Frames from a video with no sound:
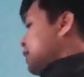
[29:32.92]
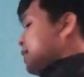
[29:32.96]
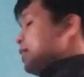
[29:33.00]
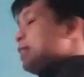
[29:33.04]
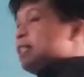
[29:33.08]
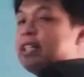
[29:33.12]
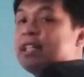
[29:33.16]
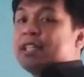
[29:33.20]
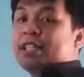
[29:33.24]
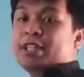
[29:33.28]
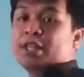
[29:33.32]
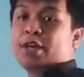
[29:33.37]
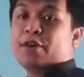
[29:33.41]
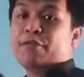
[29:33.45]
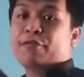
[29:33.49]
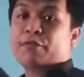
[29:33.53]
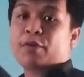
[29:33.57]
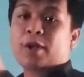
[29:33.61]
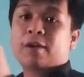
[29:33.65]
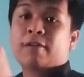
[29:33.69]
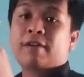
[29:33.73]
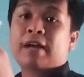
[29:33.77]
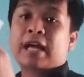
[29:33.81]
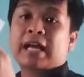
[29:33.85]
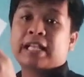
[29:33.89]
since you've
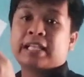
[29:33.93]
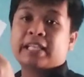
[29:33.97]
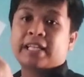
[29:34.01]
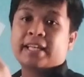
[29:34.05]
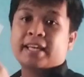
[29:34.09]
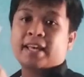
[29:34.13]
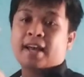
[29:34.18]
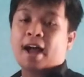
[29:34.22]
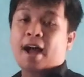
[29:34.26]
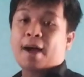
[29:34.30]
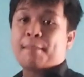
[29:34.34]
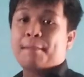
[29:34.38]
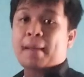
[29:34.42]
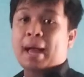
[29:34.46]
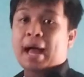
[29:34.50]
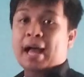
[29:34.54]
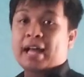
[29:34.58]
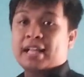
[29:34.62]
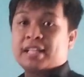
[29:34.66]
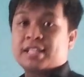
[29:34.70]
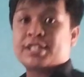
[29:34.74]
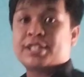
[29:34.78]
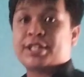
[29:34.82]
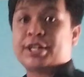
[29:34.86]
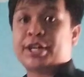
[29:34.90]
already
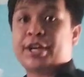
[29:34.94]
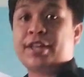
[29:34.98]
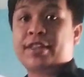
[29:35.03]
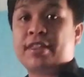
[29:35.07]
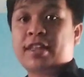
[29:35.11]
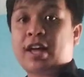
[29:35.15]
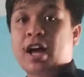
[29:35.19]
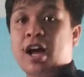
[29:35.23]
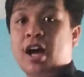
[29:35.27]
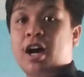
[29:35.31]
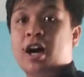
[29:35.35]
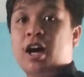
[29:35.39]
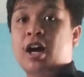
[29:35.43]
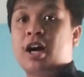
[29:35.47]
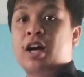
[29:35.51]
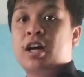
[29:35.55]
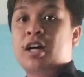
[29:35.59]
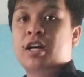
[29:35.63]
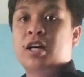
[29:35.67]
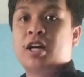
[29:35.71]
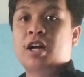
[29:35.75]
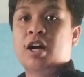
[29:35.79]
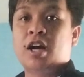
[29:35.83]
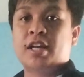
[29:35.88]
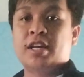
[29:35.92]
answered the
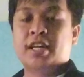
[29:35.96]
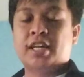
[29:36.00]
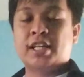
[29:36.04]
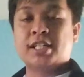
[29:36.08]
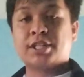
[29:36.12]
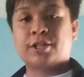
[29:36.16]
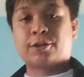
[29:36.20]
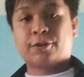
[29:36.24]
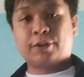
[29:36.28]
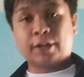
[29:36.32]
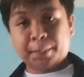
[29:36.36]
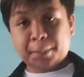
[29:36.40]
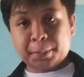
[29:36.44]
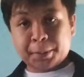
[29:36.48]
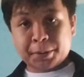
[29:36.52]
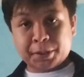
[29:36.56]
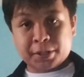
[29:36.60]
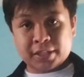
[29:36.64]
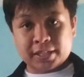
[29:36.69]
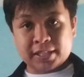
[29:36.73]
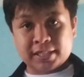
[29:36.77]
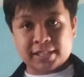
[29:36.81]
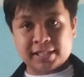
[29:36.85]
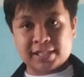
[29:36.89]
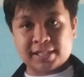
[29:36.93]

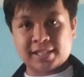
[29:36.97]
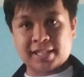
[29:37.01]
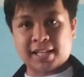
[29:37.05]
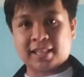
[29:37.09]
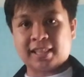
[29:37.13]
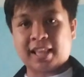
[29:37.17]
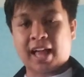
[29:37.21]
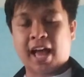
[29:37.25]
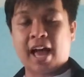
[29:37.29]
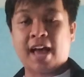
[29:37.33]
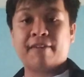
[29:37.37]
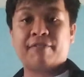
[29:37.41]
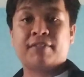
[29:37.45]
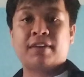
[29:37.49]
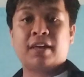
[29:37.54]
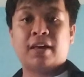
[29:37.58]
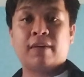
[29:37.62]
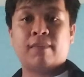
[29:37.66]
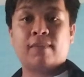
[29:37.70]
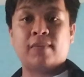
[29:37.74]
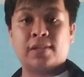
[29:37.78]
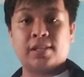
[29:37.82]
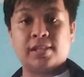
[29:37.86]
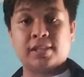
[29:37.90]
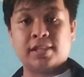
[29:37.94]
descriptions that I've
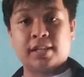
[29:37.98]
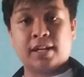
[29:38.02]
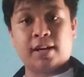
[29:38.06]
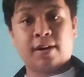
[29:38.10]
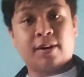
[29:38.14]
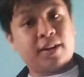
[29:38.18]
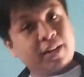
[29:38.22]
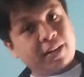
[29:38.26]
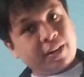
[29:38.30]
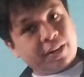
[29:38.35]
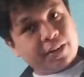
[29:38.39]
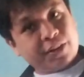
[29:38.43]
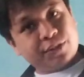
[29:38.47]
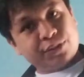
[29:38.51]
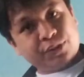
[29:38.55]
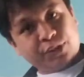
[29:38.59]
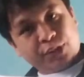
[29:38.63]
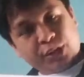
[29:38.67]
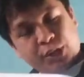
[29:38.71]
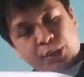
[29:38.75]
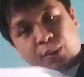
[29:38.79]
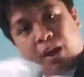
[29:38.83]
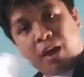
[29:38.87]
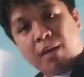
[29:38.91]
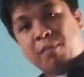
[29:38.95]
given earlier to
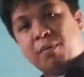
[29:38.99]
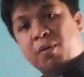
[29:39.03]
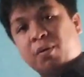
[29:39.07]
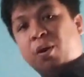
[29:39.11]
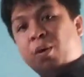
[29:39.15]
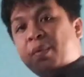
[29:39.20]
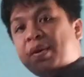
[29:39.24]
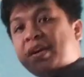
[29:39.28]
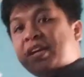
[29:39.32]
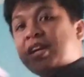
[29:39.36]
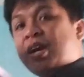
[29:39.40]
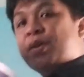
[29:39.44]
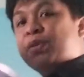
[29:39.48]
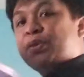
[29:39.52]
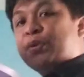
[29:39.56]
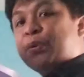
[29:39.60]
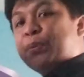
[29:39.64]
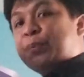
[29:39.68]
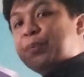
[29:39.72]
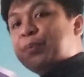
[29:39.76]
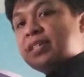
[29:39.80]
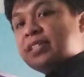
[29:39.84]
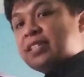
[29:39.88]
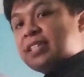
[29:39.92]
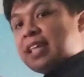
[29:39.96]
you, I'm going now to
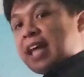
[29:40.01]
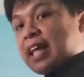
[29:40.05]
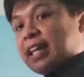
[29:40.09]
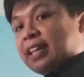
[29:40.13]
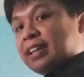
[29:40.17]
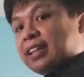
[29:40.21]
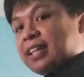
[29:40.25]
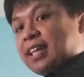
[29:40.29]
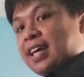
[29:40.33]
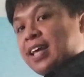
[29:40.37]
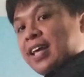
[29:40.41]
present